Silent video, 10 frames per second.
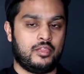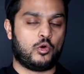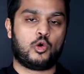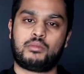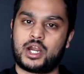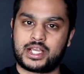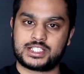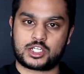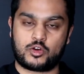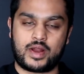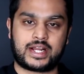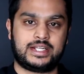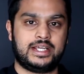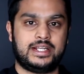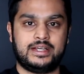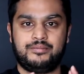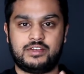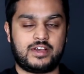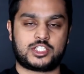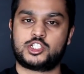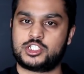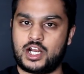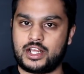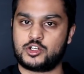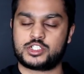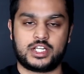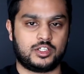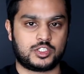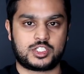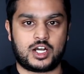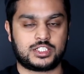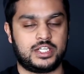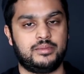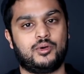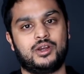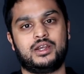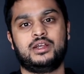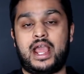The whole market's corrected. Investors are not interested in those stocks anymore.